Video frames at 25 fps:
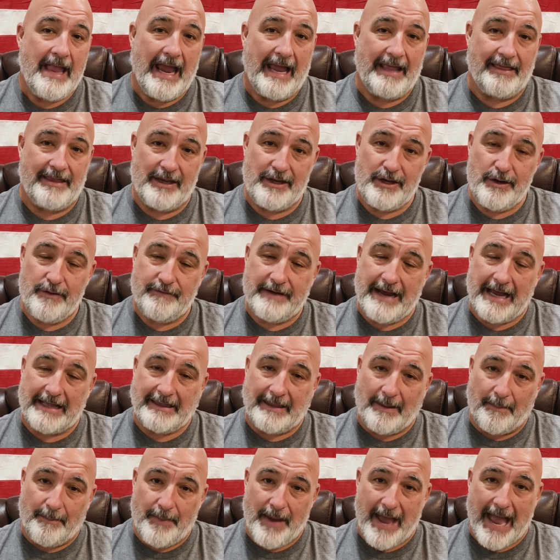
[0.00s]
and then you've
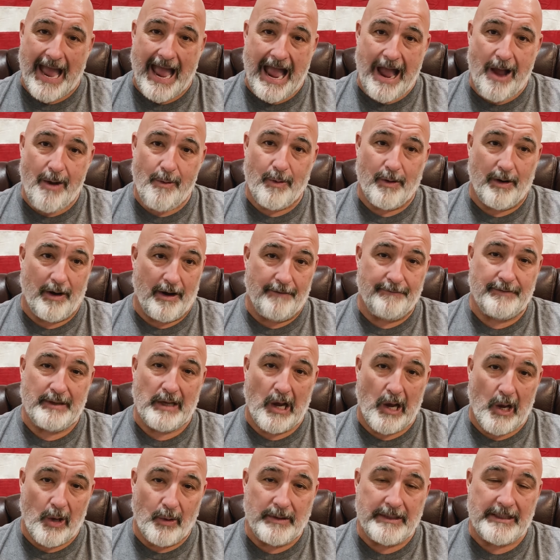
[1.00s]
got the power of
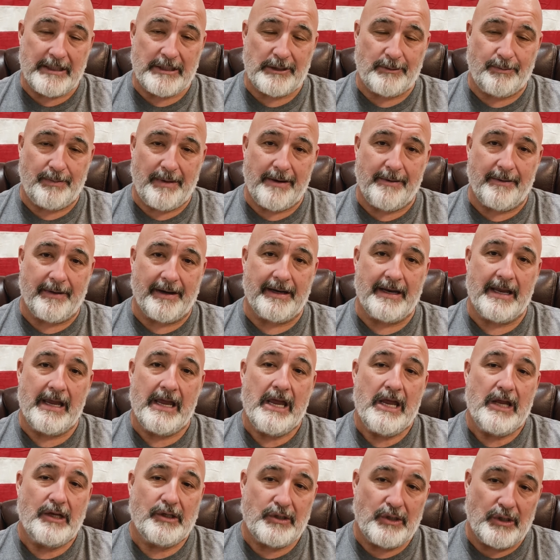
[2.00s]
the Holy Spirit
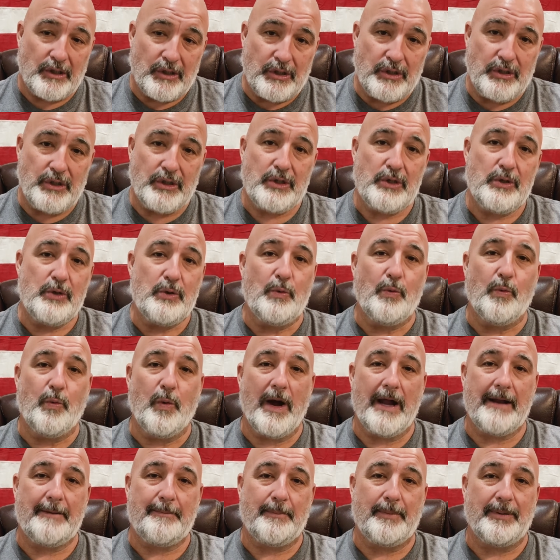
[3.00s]
to do
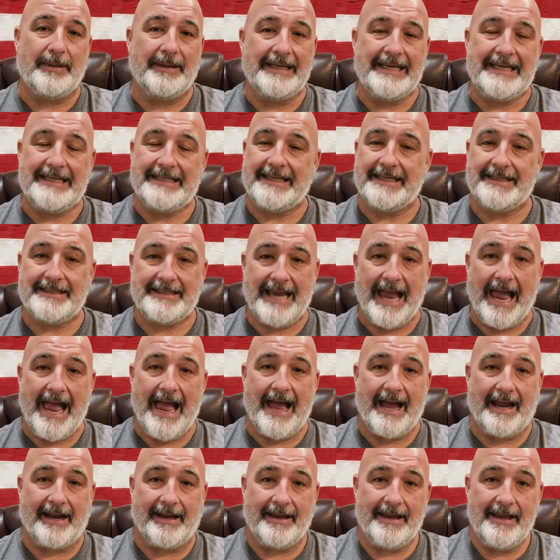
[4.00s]
what pleases
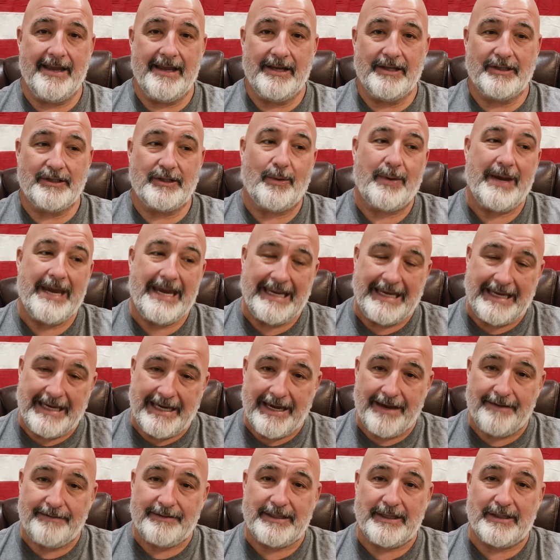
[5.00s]
God. So he
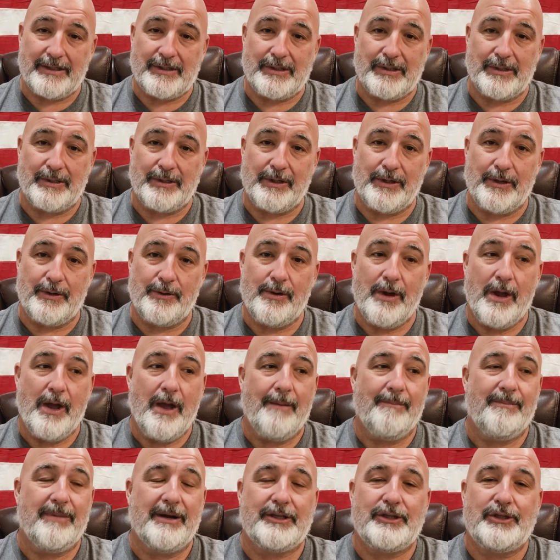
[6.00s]
gives it to you,
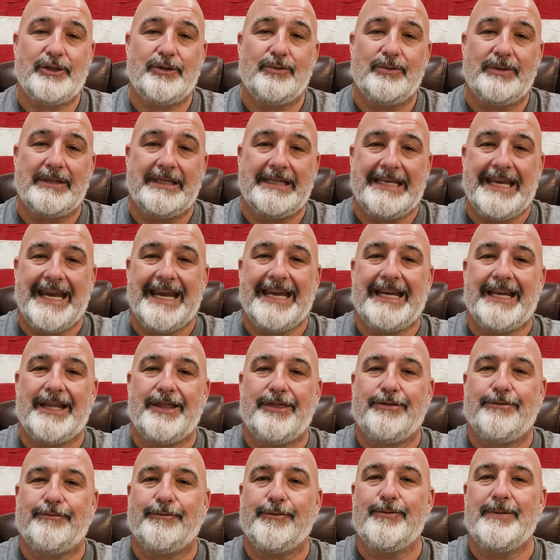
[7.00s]
but you get
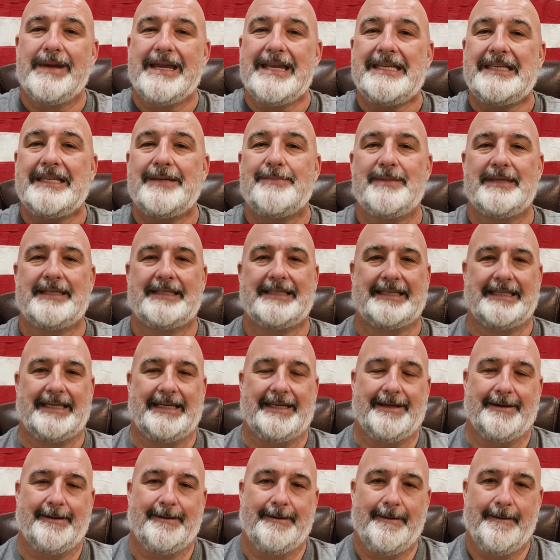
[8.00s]
it through
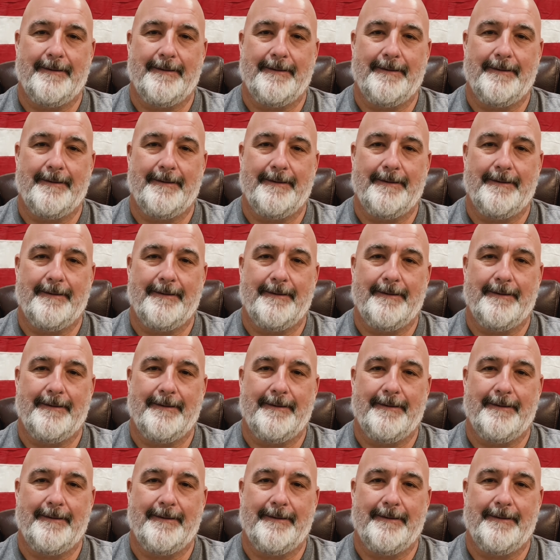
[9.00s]
intimacy.